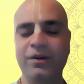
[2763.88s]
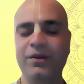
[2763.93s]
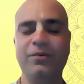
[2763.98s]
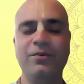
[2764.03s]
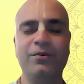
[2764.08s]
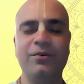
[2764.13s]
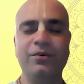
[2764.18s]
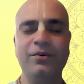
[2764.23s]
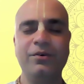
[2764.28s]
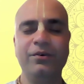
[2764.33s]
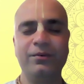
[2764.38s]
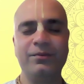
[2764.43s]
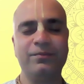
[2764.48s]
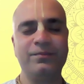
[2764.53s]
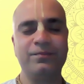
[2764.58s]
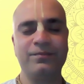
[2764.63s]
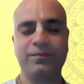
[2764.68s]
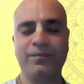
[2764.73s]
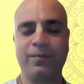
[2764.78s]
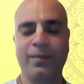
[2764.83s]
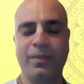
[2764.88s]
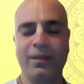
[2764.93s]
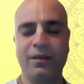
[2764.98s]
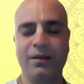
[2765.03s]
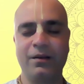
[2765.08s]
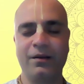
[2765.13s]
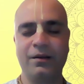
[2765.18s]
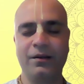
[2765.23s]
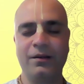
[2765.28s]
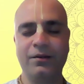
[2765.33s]
you go,
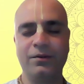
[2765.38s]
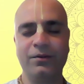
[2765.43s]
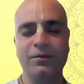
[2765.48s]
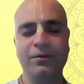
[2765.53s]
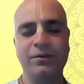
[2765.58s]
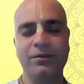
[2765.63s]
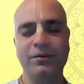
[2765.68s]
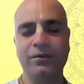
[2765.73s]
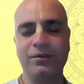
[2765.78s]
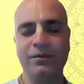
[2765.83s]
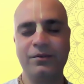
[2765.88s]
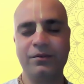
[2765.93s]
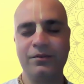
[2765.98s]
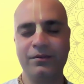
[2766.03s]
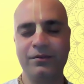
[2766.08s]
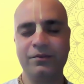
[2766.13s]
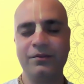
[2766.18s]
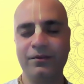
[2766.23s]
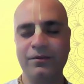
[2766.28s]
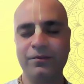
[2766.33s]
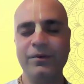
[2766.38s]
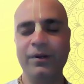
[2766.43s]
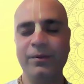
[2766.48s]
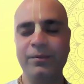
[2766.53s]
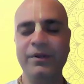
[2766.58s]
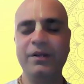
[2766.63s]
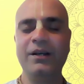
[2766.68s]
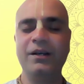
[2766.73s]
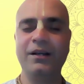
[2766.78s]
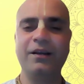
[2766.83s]
you will
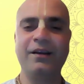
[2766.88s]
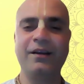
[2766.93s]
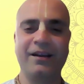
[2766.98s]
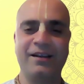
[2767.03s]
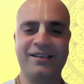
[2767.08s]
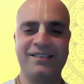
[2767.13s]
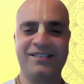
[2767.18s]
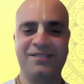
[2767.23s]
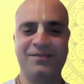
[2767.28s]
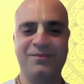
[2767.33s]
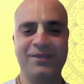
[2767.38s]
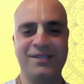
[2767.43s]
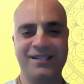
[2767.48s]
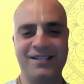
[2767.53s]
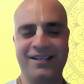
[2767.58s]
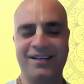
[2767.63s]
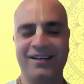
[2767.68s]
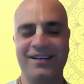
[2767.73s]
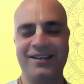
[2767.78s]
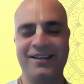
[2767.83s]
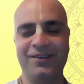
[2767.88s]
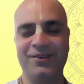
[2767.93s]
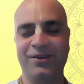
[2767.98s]
be needing rains, basically.